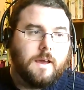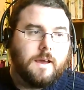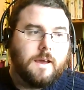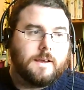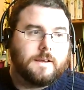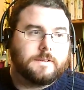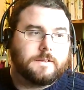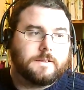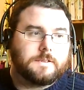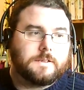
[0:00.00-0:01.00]

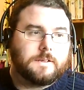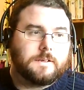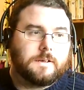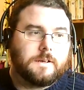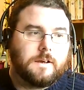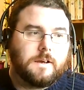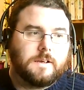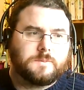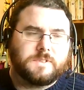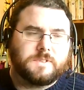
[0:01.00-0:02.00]
And
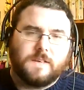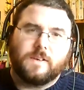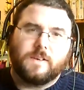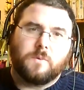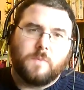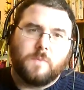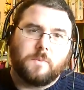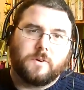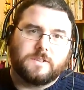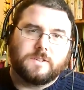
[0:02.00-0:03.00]
I specifically
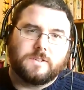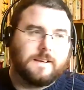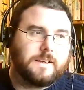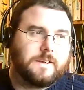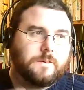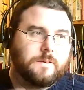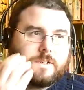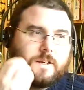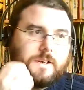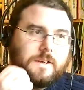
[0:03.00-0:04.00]
remember seeing, like, it was
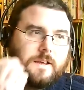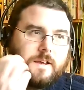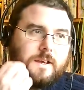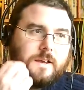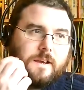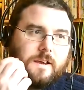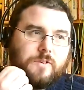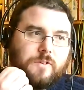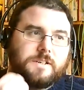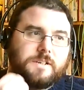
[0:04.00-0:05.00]
a
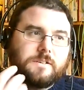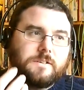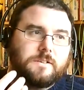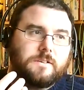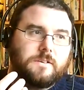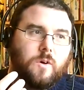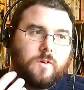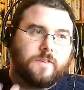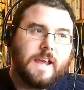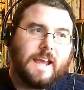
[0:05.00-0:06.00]
Christian
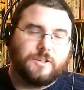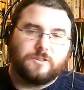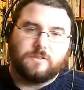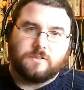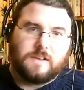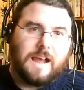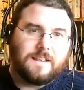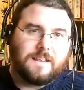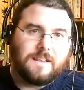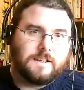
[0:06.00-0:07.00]
notification or
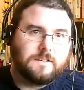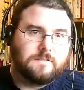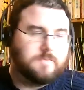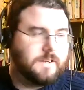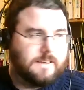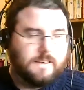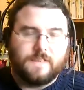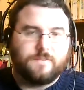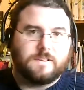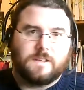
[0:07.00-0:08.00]
Catholic, like,
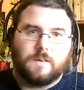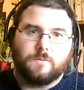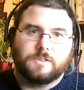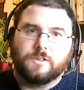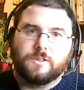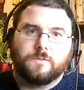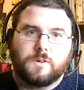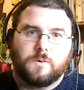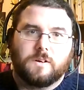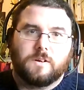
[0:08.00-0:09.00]
leaflet that was shoved
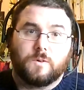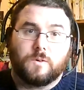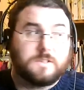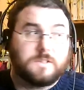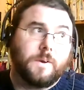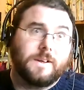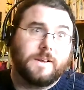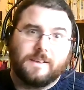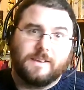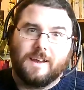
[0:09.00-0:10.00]
through our door, despite
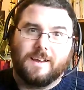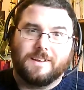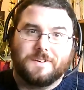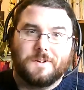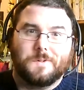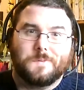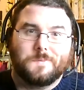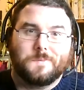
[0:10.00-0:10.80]
the no